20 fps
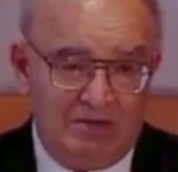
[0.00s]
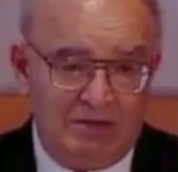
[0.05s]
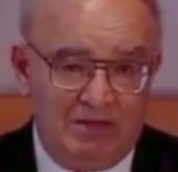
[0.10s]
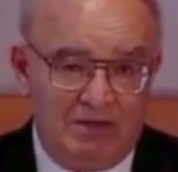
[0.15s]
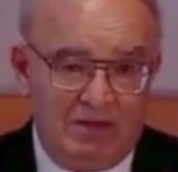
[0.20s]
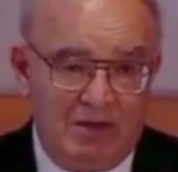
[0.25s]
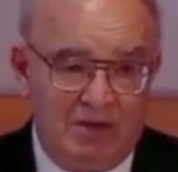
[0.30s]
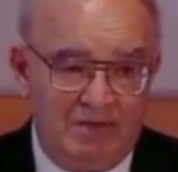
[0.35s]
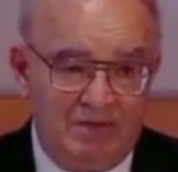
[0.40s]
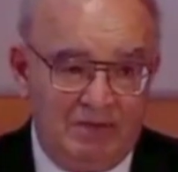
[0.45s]

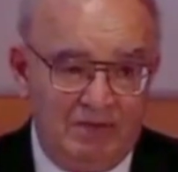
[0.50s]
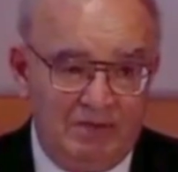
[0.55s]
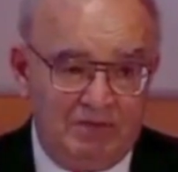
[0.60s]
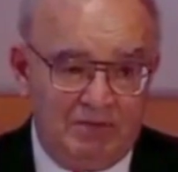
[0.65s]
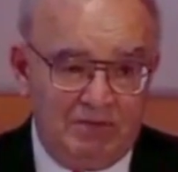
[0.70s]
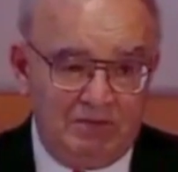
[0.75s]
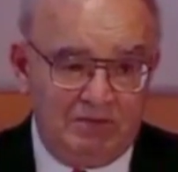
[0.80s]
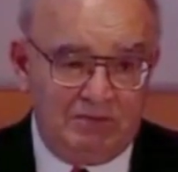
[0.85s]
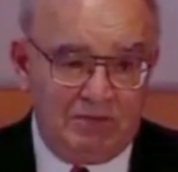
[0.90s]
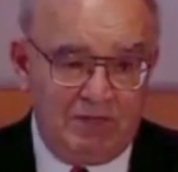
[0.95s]
There are
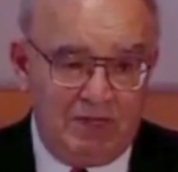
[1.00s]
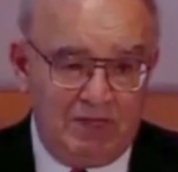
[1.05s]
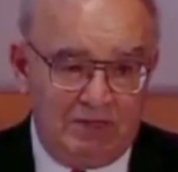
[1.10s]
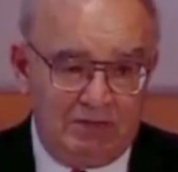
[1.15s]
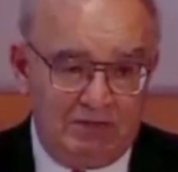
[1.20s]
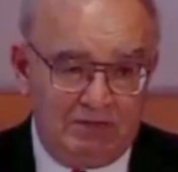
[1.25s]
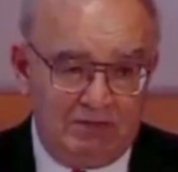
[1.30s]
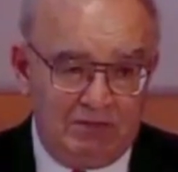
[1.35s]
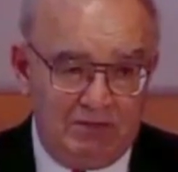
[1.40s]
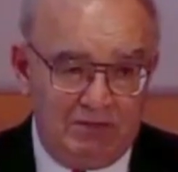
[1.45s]
people who
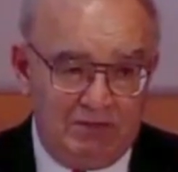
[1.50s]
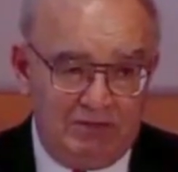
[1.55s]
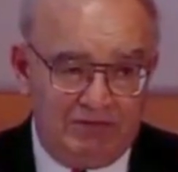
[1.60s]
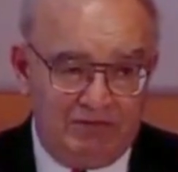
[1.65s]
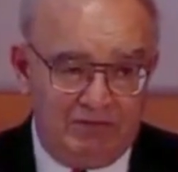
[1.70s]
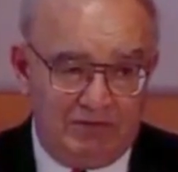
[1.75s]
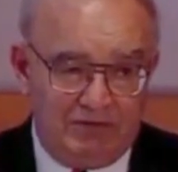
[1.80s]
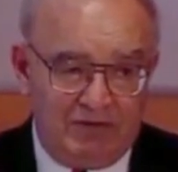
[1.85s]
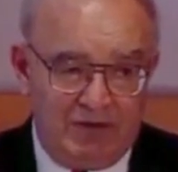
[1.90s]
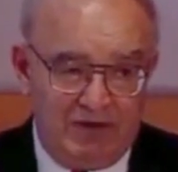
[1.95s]
take
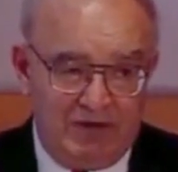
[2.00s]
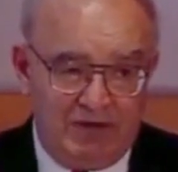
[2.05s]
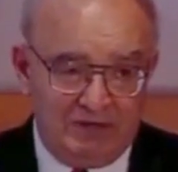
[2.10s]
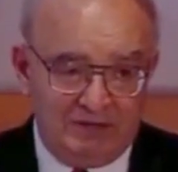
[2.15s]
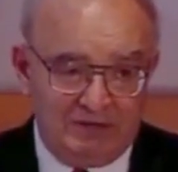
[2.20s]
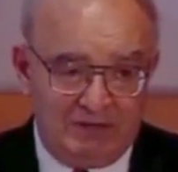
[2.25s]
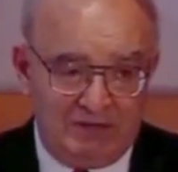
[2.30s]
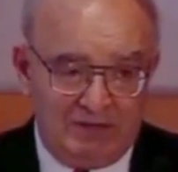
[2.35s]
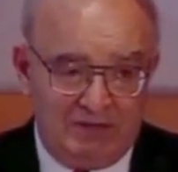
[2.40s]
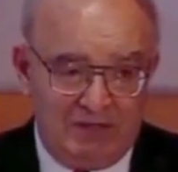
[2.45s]
24
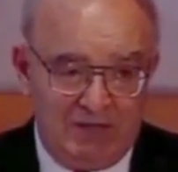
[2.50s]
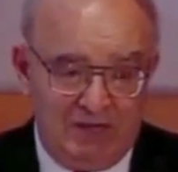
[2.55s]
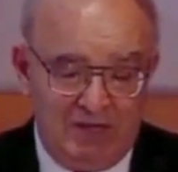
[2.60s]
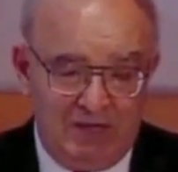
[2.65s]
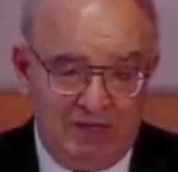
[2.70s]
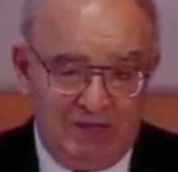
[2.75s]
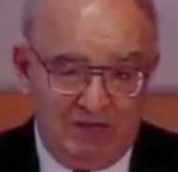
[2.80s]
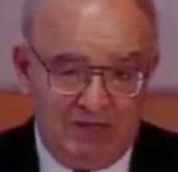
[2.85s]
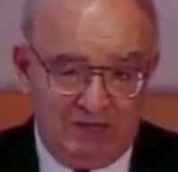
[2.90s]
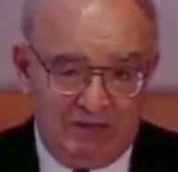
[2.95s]
eggs a
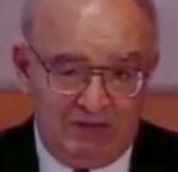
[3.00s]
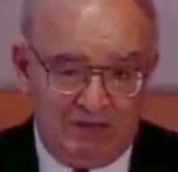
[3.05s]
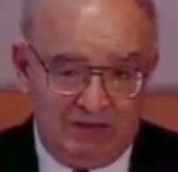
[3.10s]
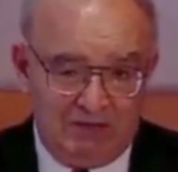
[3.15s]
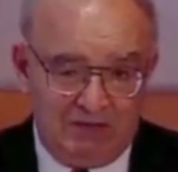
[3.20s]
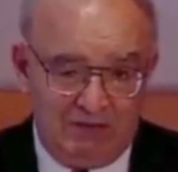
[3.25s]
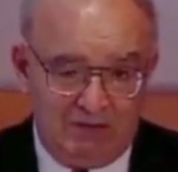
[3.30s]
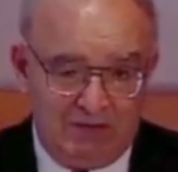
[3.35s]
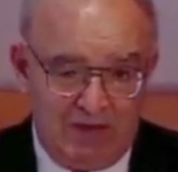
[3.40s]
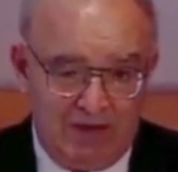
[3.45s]
day and
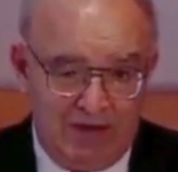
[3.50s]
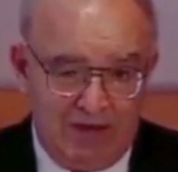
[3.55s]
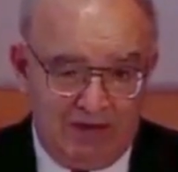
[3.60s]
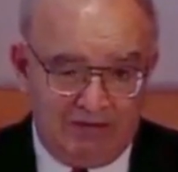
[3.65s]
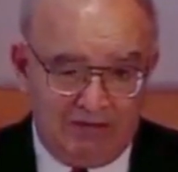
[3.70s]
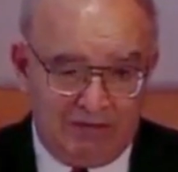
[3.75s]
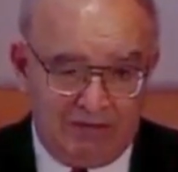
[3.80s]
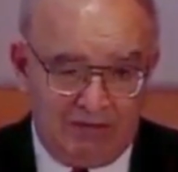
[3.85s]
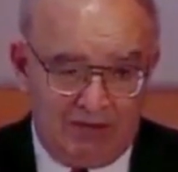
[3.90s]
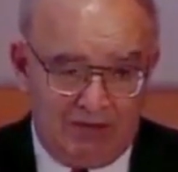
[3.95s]
they don't
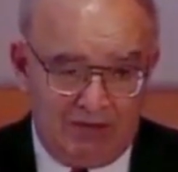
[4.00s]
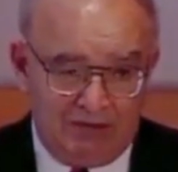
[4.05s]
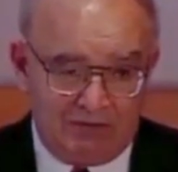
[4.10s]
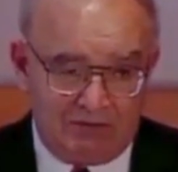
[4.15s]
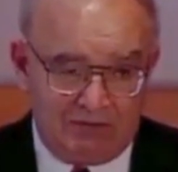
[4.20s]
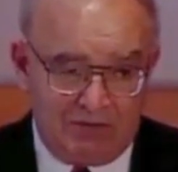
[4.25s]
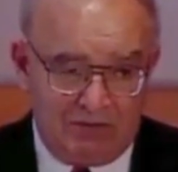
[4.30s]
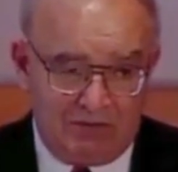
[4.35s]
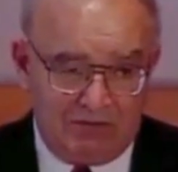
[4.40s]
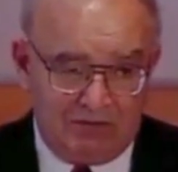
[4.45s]
have
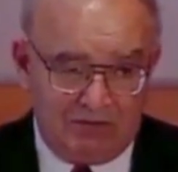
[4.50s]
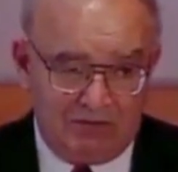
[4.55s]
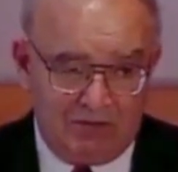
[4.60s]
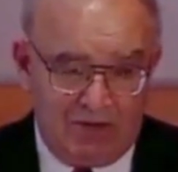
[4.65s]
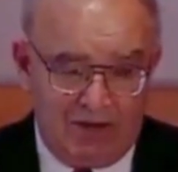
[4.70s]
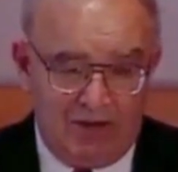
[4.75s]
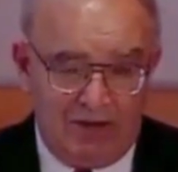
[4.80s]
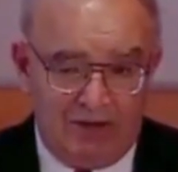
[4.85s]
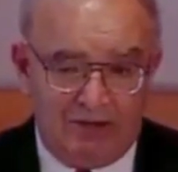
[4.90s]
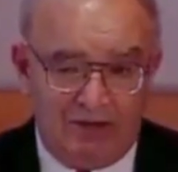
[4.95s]
cholesterol.
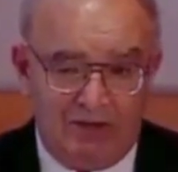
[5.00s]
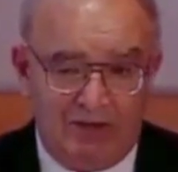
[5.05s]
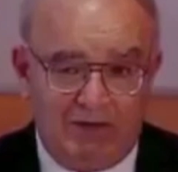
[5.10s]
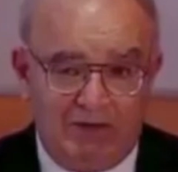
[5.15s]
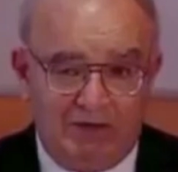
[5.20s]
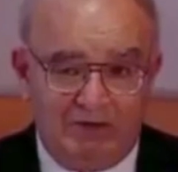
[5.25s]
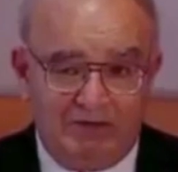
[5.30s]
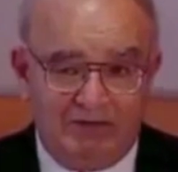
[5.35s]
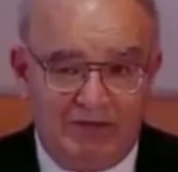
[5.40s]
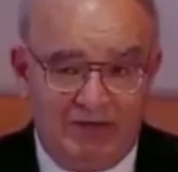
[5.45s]
I eat a
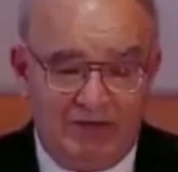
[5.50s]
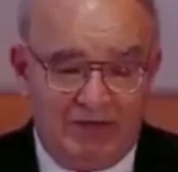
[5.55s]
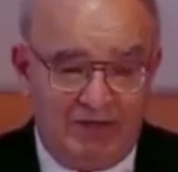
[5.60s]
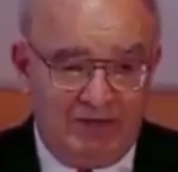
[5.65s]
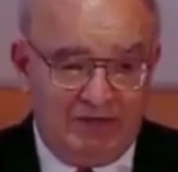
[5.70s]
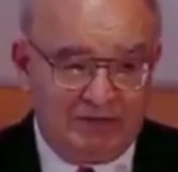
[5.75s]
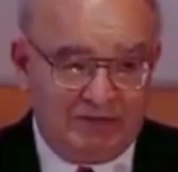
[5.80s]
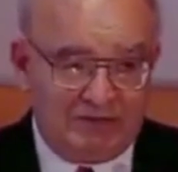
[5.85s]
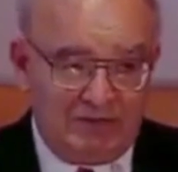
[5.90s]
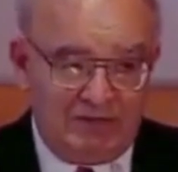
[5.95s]
lot of
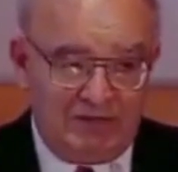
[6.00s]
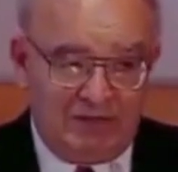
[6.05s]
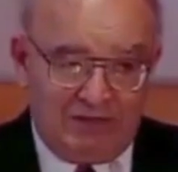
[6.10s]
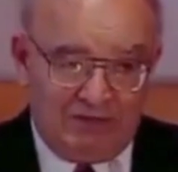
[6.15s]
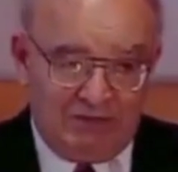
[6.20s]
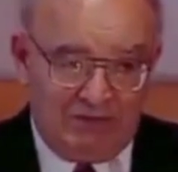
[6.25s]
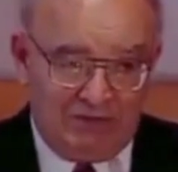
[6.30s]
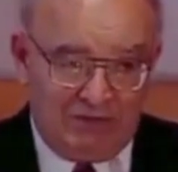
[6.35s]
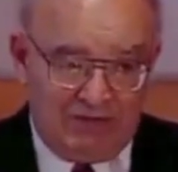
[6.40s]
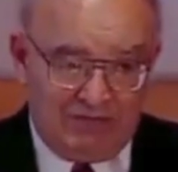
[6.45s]
eggs and I
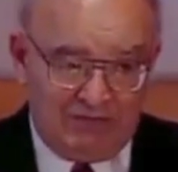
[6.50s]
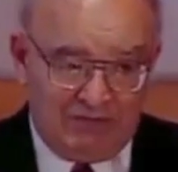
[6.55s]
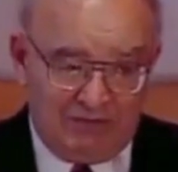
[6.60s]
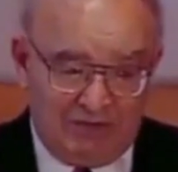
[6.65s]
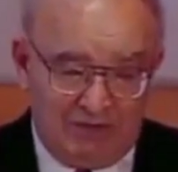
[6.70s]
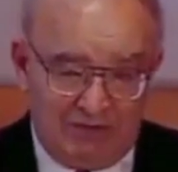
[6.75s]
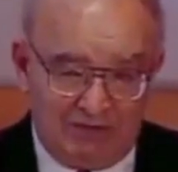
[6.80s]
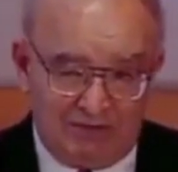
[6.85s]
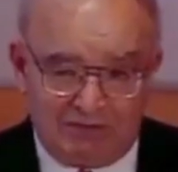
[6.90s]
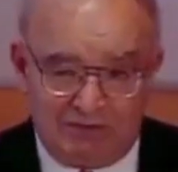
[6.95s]
don't have
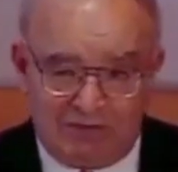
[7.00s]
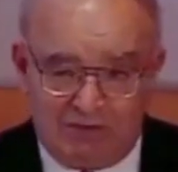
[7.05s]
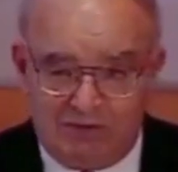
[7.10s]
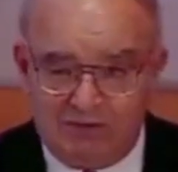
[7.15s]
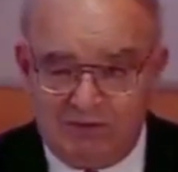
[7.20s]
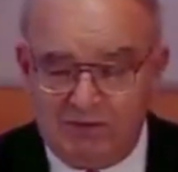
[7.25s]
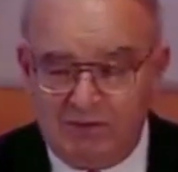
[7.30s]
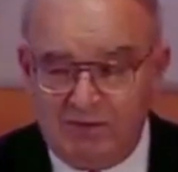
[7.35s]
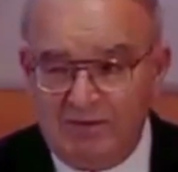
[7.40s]
cholesterol.